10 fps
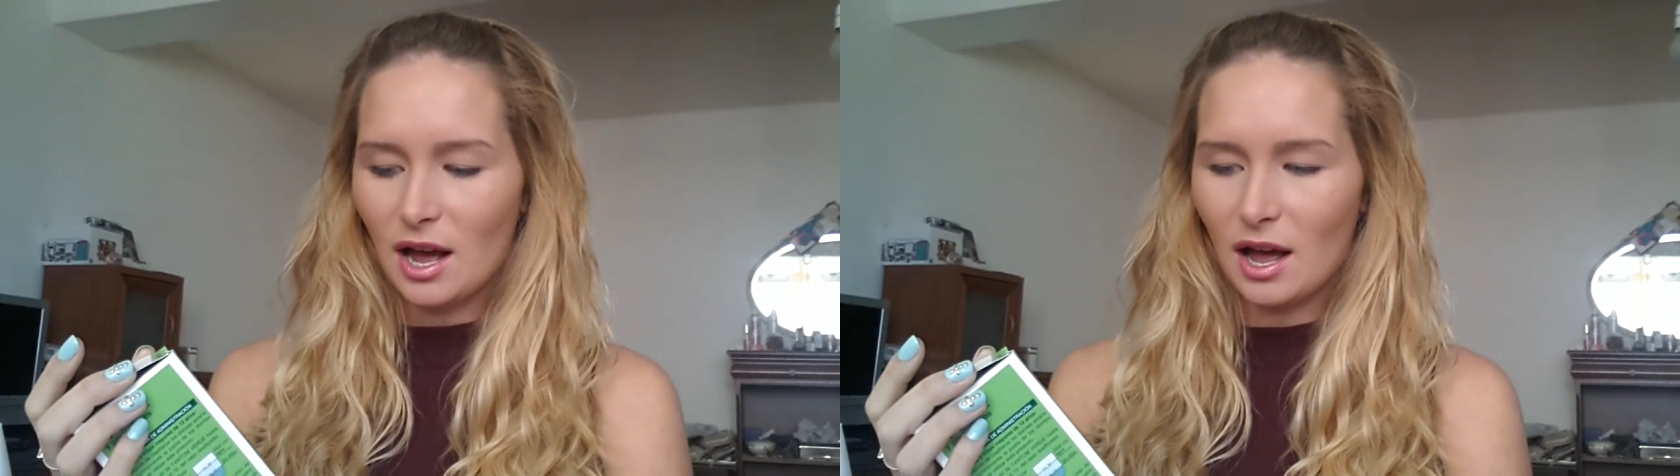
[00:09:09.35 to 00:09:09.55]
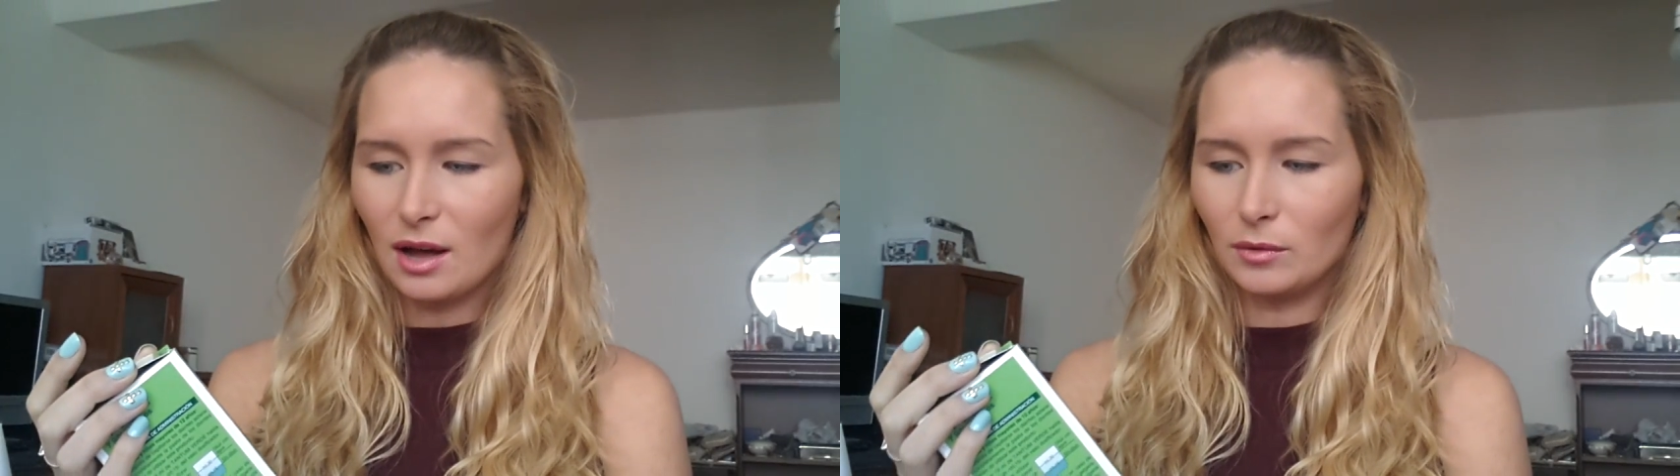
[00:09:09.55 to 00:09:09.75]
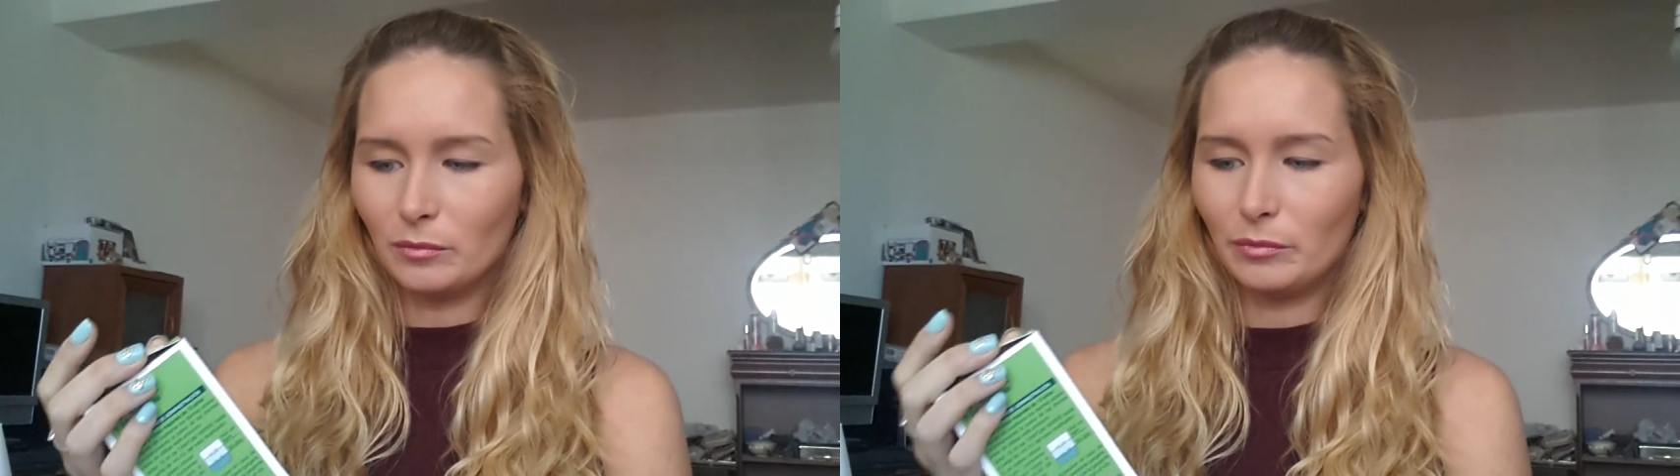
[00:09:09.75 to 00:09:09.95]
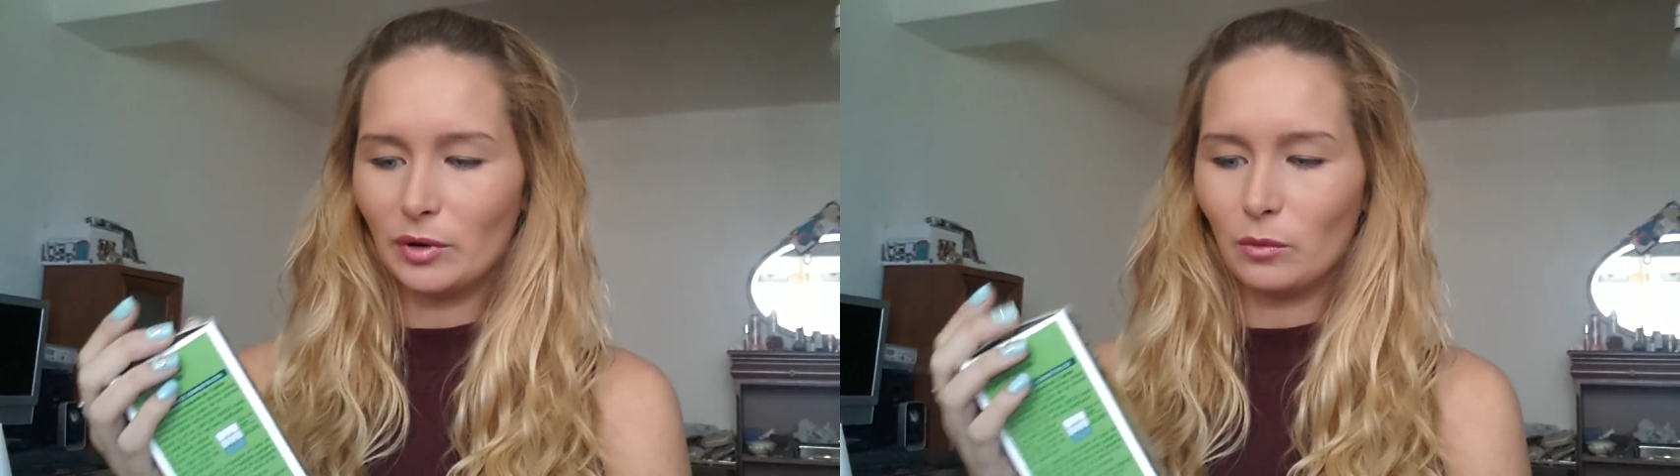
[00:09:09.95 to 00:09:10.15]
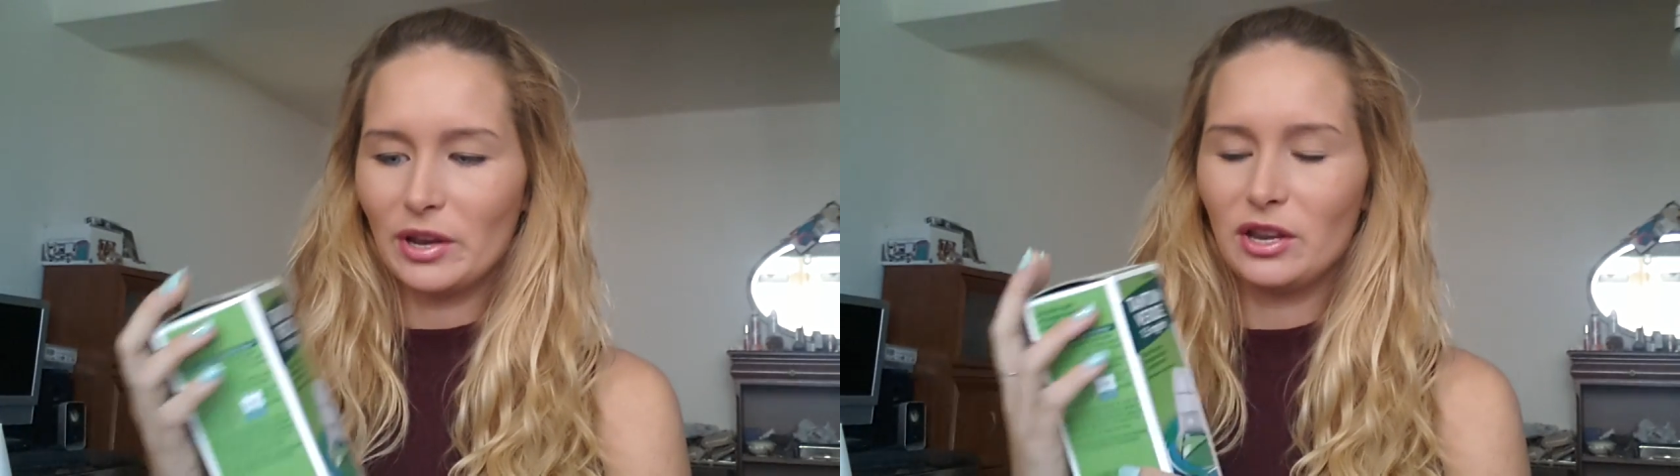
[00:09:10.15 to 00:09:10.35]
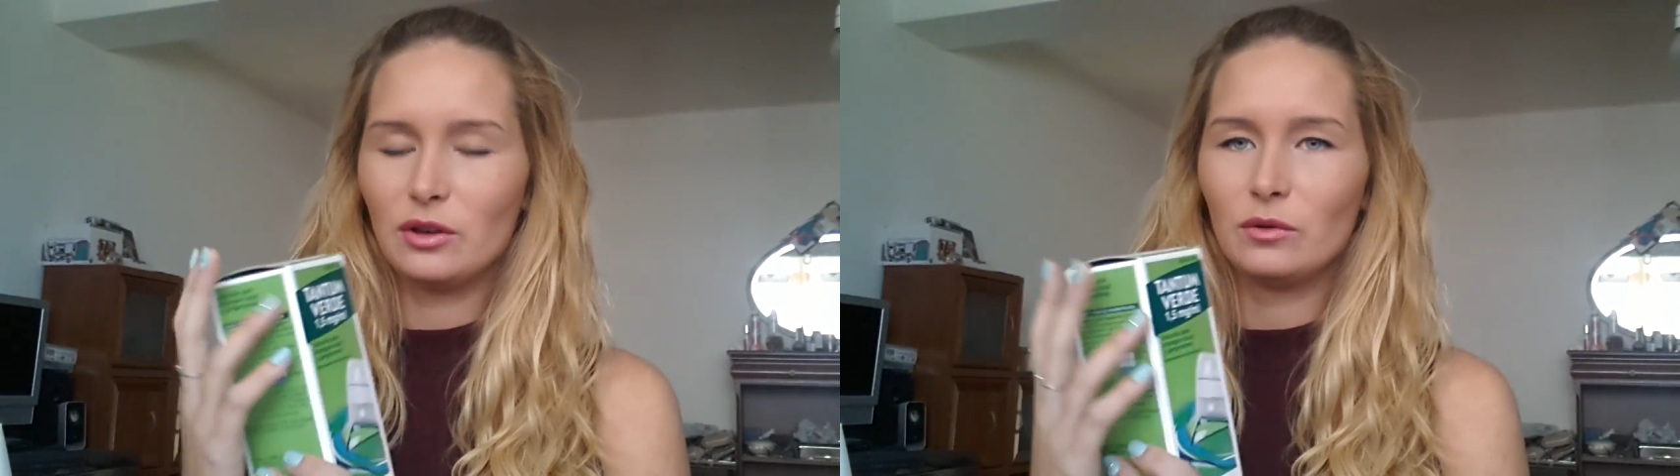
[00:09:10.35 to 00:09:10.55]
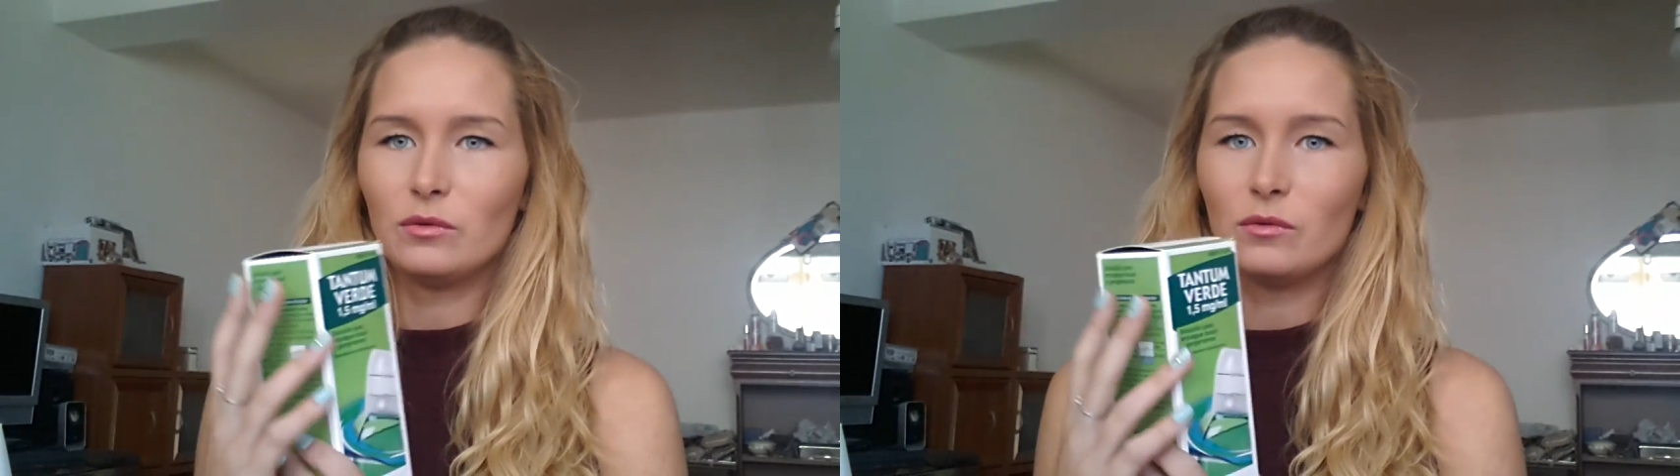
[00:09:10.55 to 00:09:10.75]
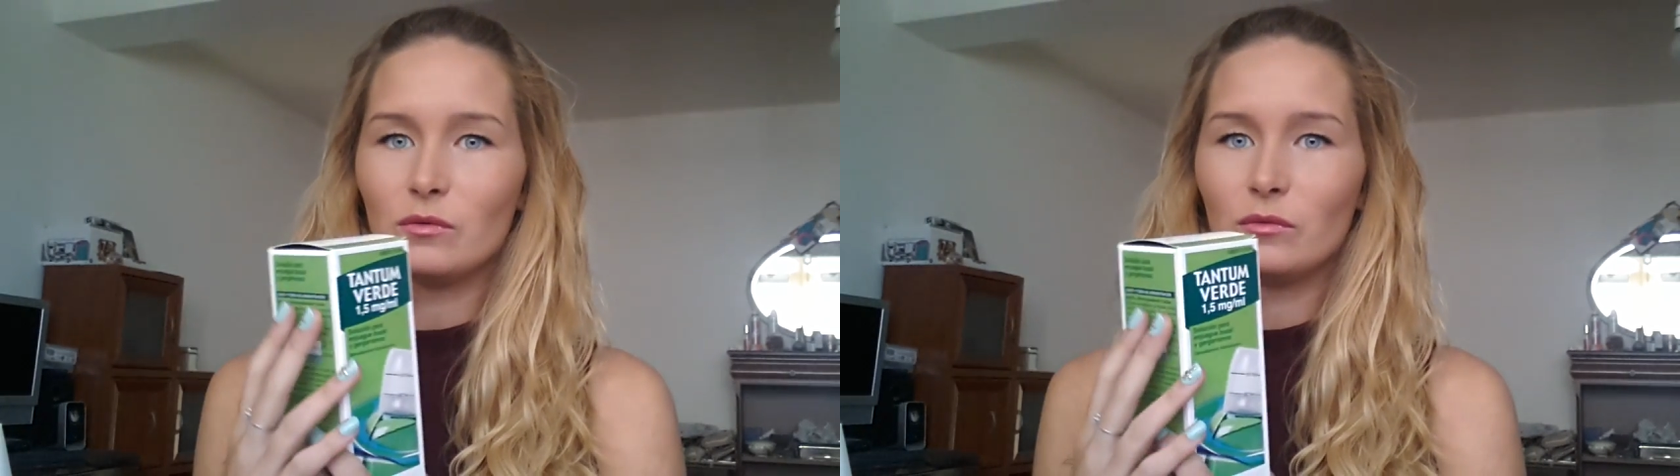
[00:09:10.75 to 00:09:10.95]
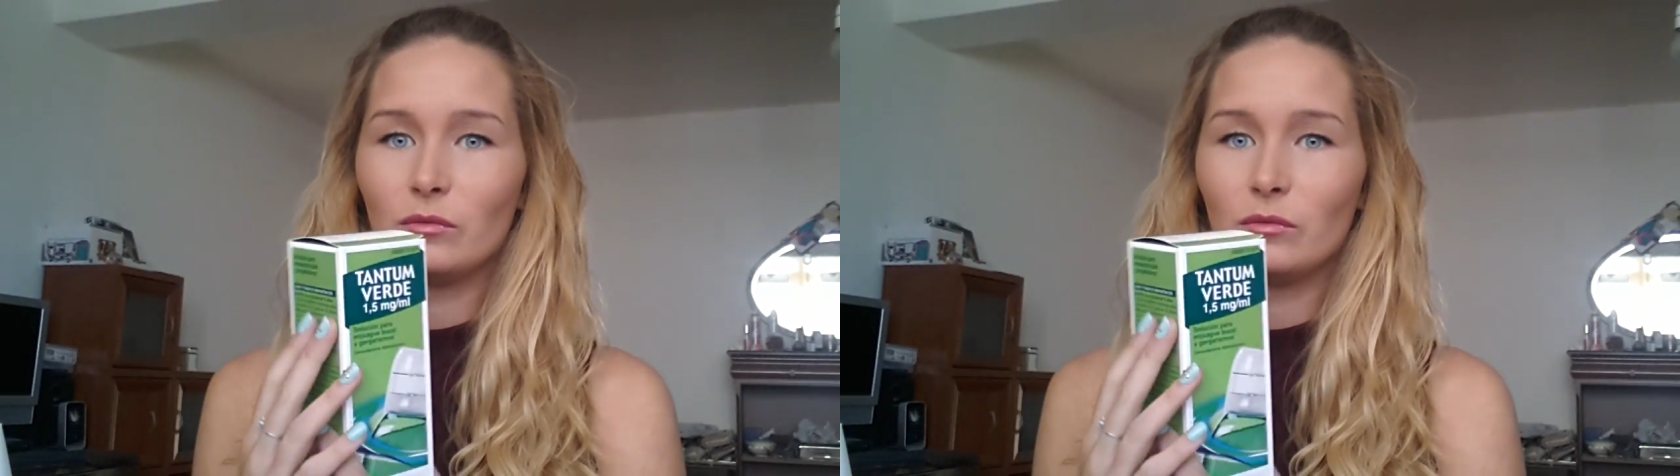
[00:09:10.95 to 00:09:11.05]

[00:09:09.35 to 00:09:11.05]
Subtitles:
But when you